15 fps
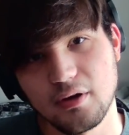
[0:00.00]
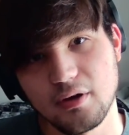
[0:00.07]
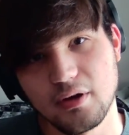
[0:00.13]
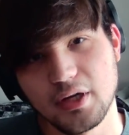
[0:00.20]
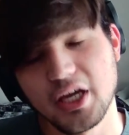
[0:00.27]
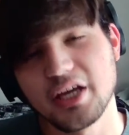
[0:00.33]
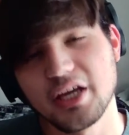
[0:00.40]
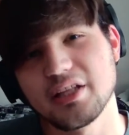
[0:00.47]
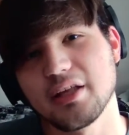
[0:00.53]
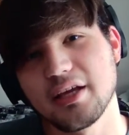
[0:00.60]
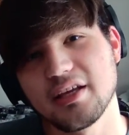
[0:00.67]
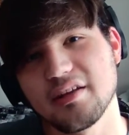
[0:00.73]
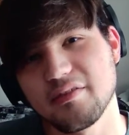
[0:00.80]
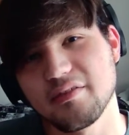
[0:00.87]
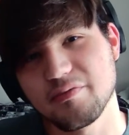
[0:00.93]

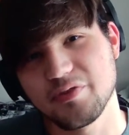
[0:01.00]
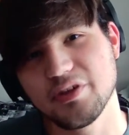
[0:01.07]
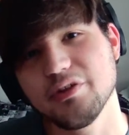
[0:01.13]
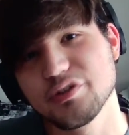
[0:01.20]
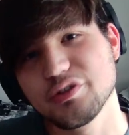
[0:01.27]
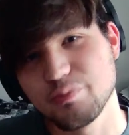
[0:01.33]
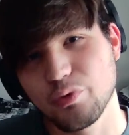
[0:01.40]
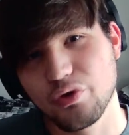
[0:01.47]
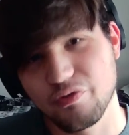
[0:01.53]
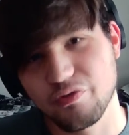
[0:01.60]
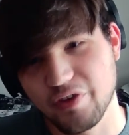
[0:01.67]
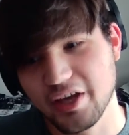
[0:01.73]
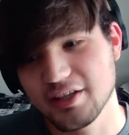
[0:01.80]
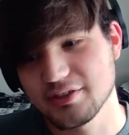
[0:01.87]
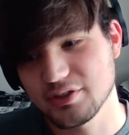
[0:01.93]
it feels more
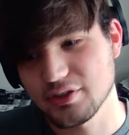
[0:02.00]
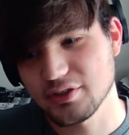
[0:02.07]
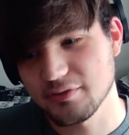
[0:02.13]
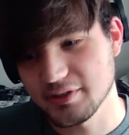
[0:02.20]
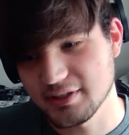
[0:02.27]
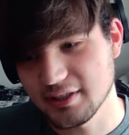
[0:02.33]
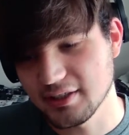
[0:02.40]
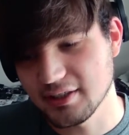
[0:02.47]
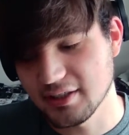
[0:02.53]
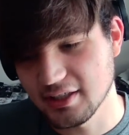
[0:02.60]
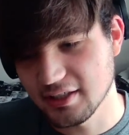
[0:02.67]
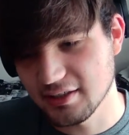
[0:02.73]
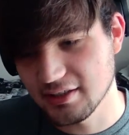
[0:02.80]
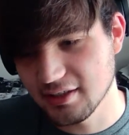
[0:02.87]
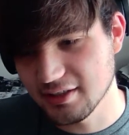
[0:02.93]
fan servicey than
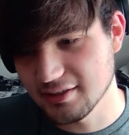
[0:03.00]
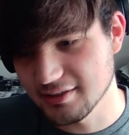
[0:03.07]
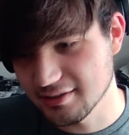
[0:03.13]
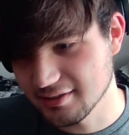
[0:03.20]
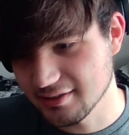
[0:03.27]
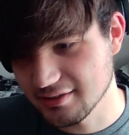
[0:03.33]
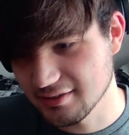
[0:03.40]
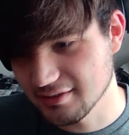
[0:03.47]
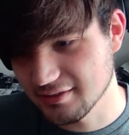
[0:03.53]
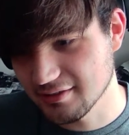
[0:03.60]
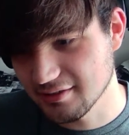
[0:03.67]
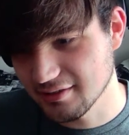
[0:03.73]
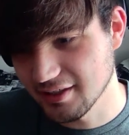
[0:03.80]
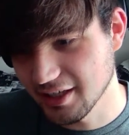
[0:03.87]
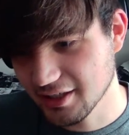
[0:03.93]
it does
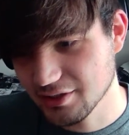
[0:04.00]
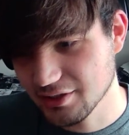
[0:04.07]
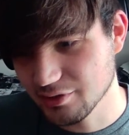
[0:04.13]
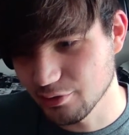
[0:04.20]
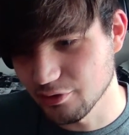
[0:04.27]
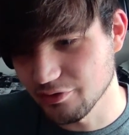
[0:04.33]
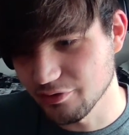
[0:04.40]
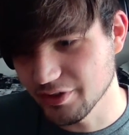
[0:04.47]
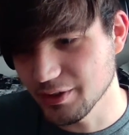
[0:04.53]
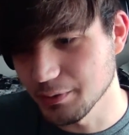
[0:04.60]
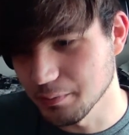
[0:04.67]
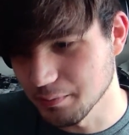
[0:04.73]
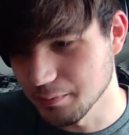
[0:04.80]
an actual film.